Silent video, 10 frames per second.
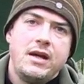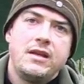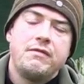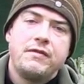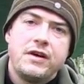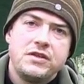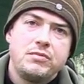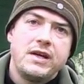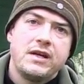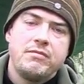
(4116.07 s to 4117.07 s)
in the first
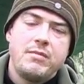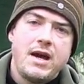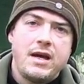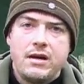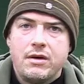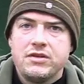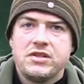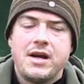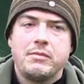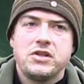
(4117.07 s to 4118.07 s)
week of May on
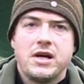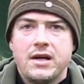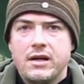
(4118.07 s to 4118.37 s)
Snapchat.